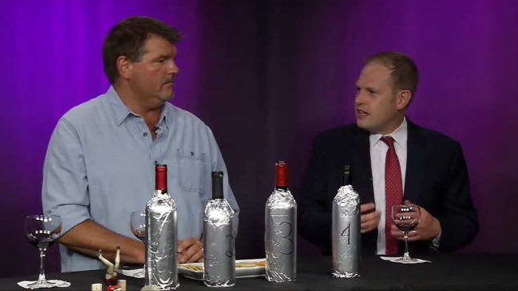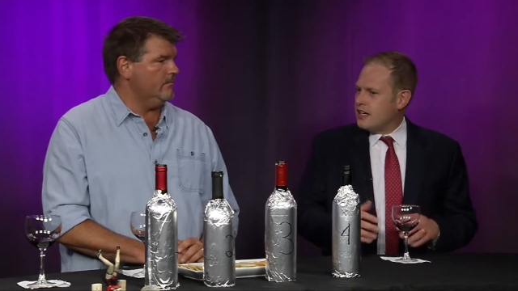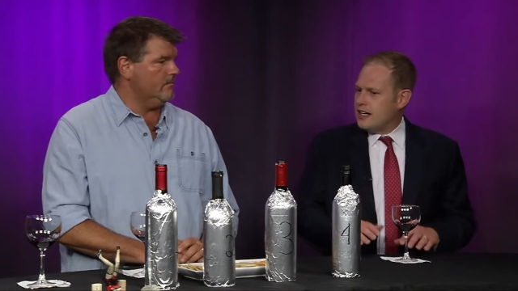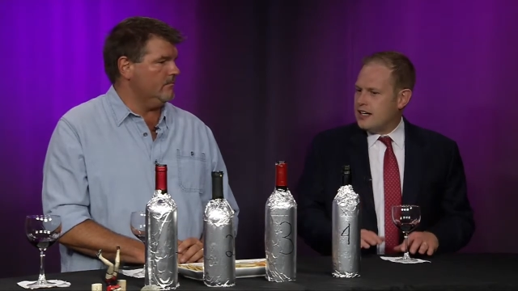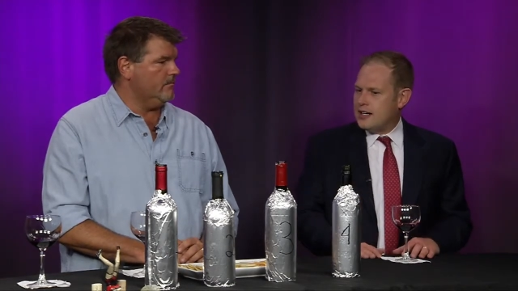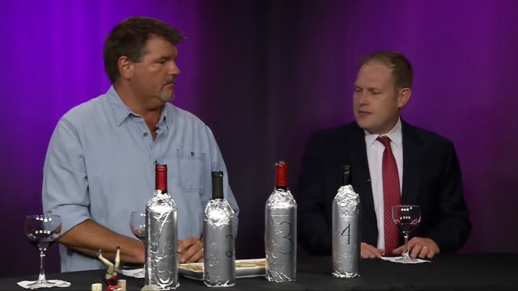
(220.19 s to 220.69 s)

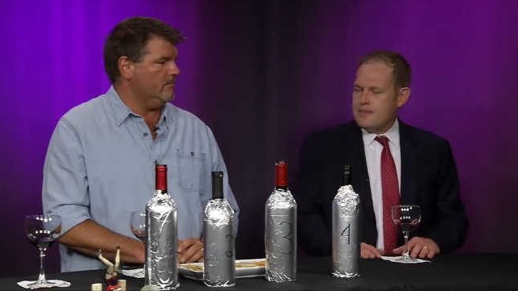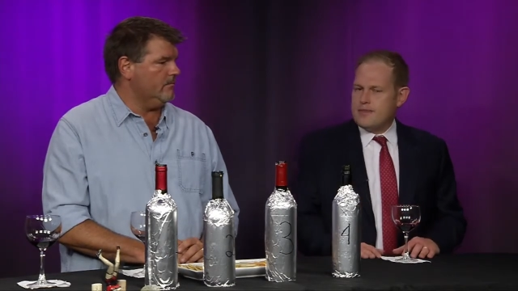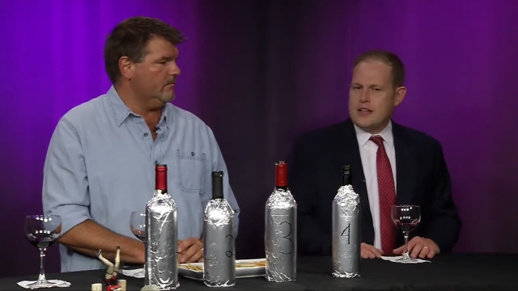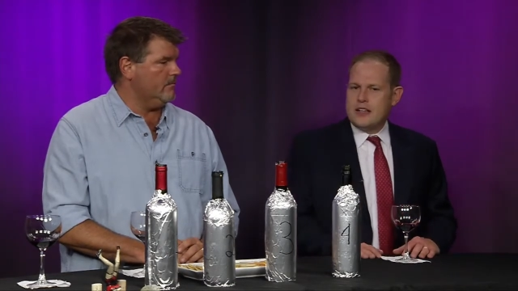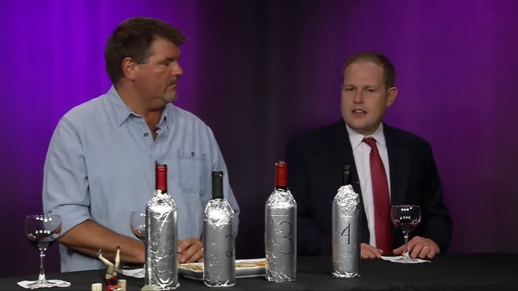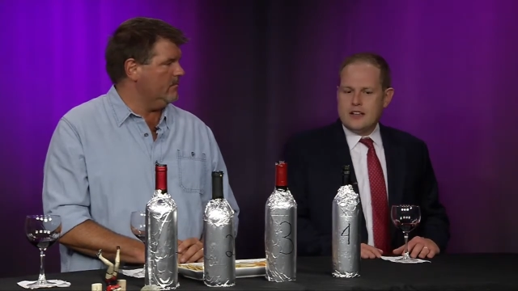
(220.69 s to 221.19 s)
Speaker 1: Um,
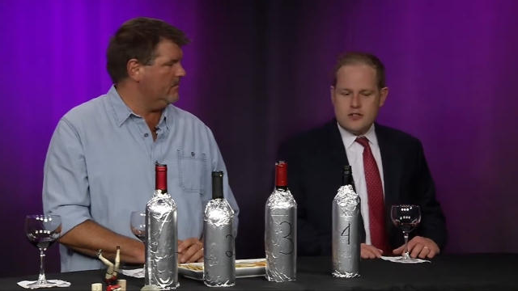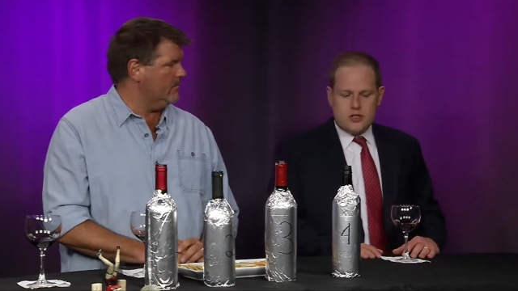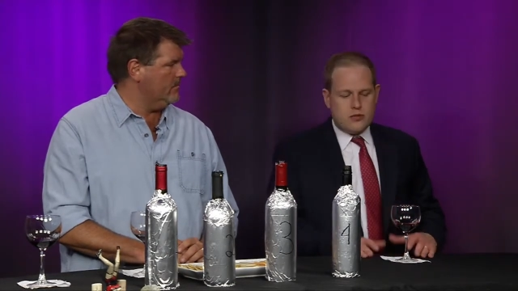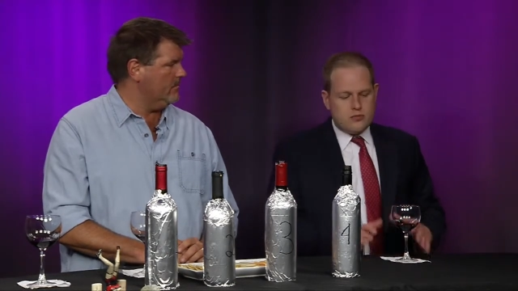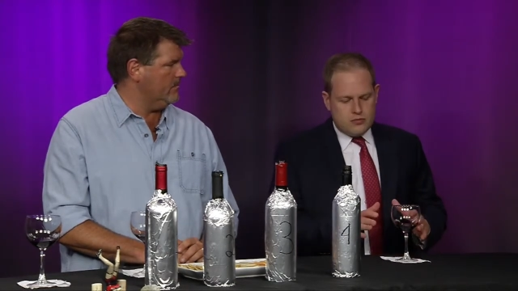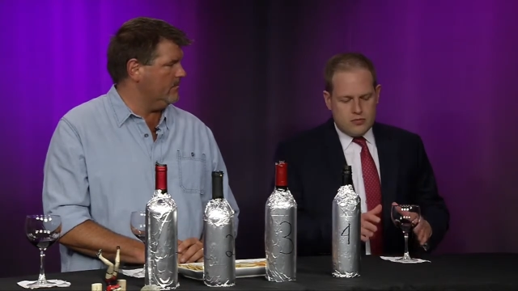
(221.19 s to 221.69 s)

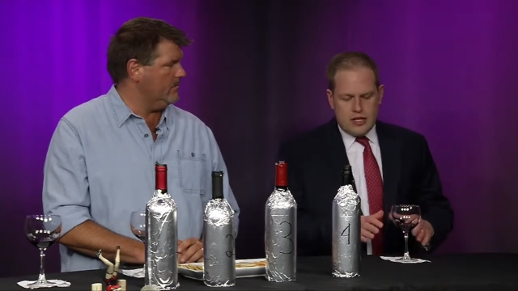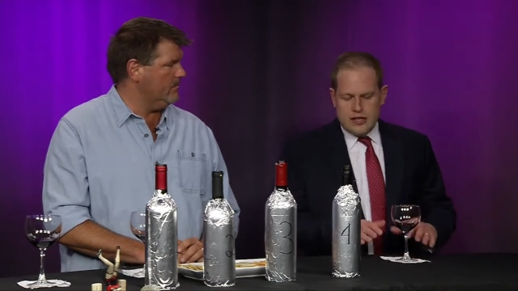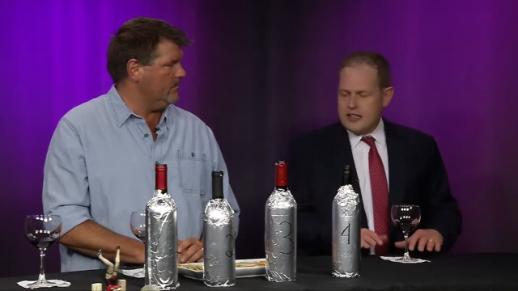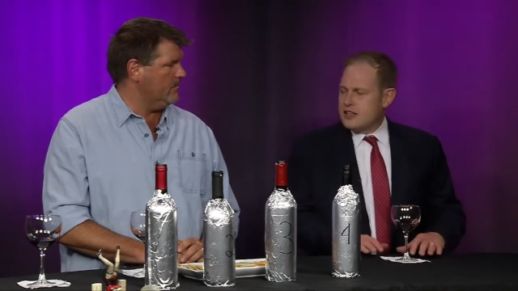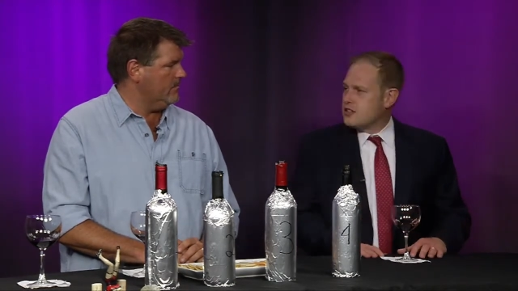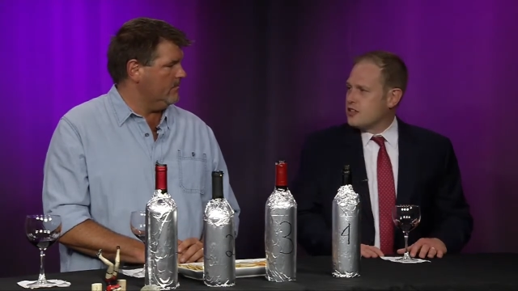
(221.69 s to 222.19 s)
so I
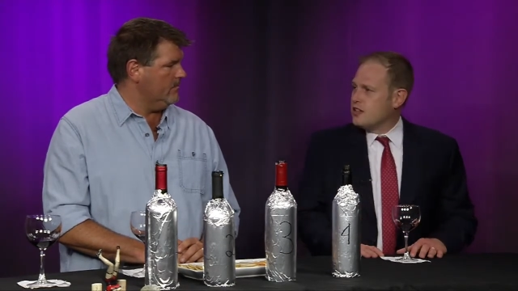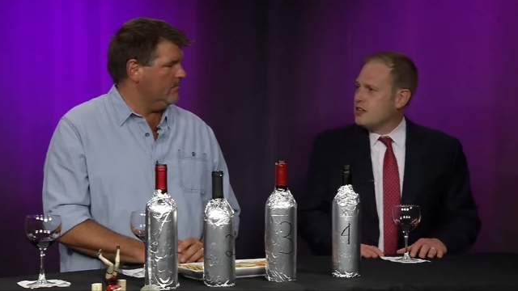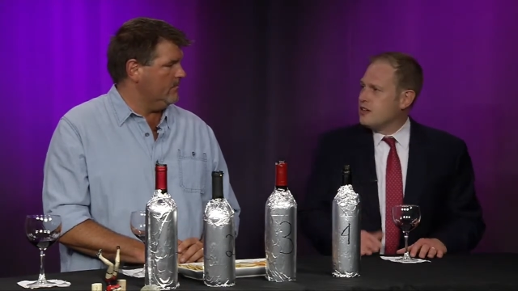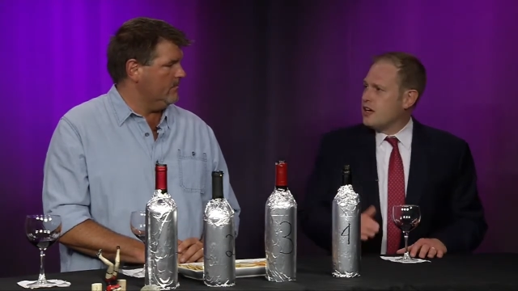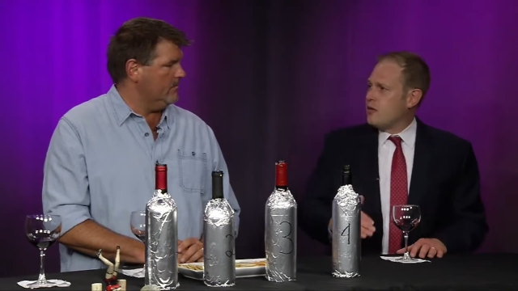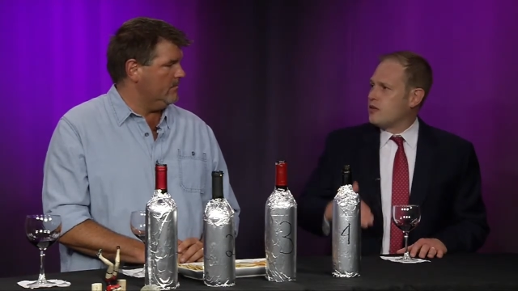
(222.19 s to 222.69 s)
think it's good.
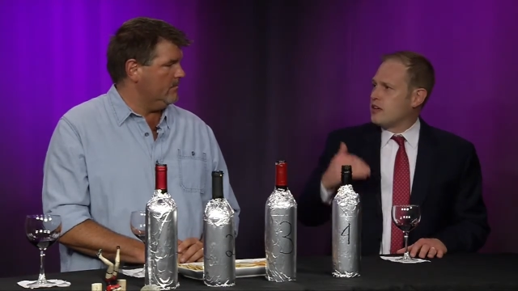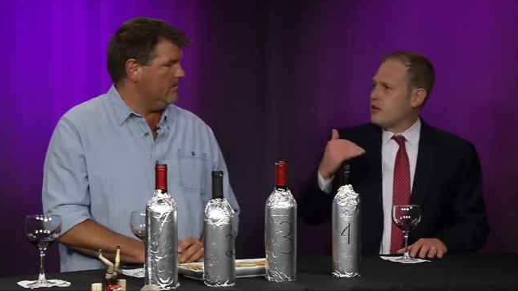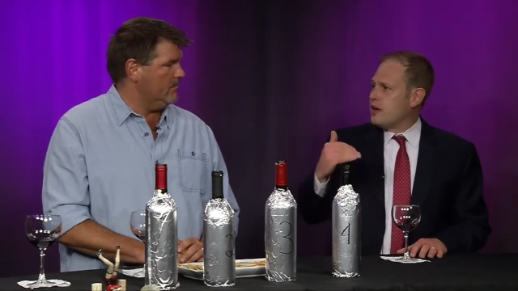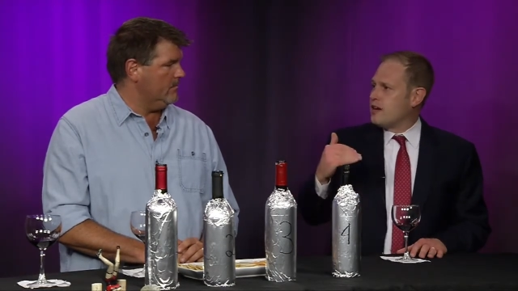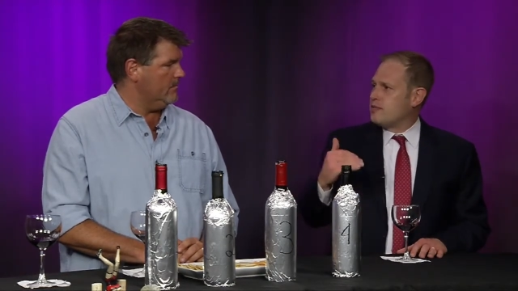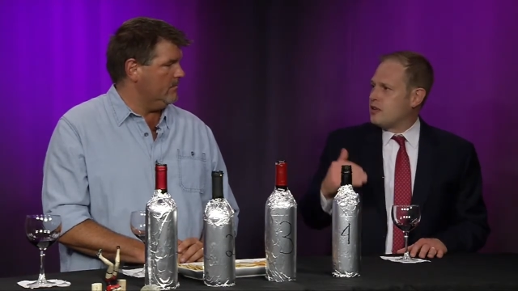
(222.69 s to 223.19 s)
I want to go
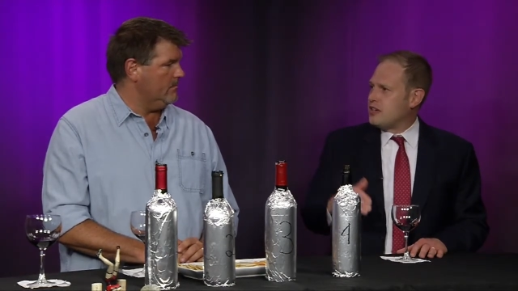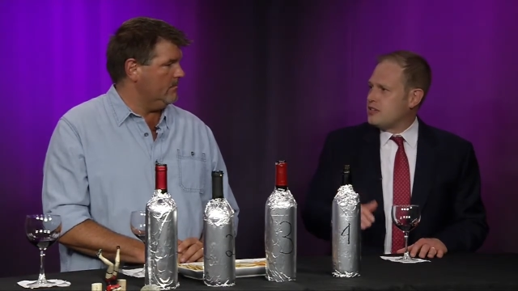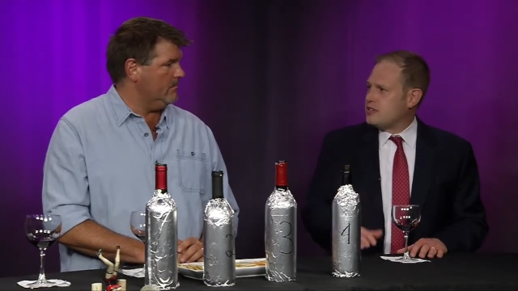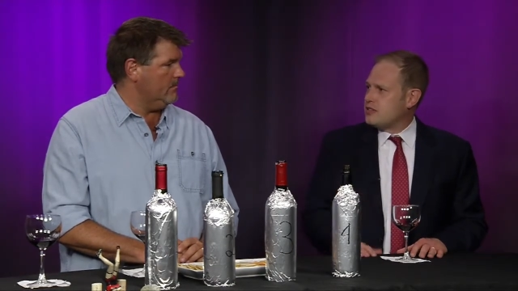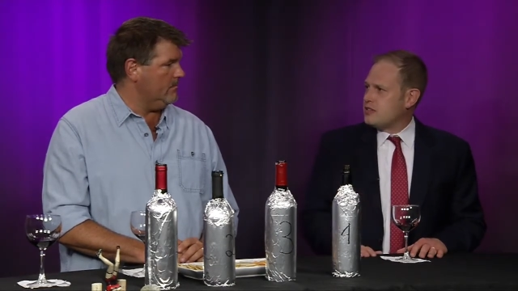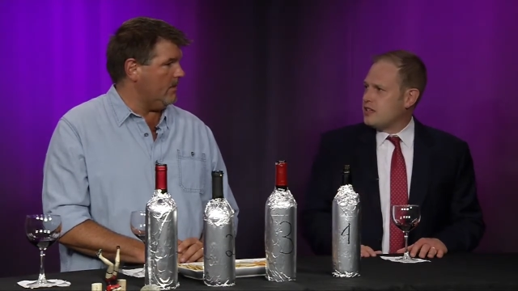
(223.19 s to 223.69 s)
A
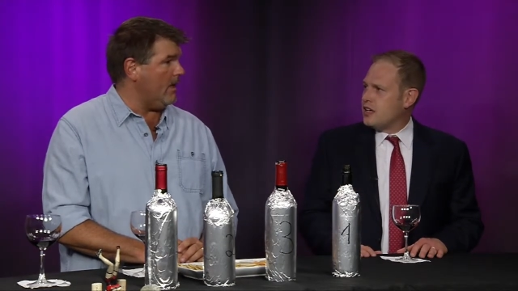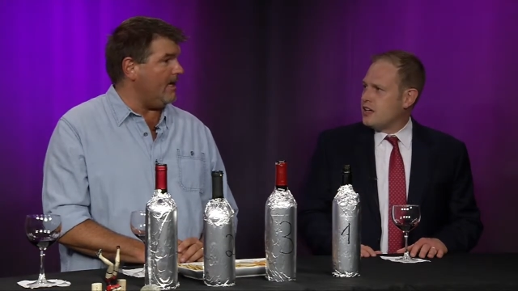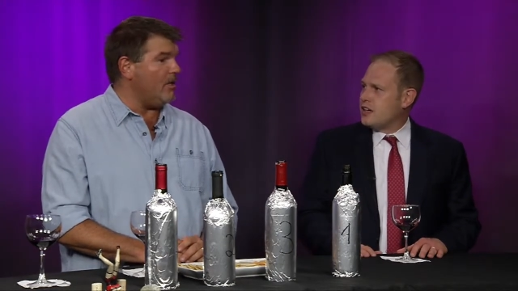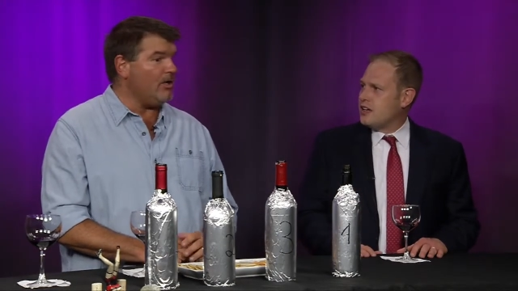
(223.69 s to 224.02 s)
plus. You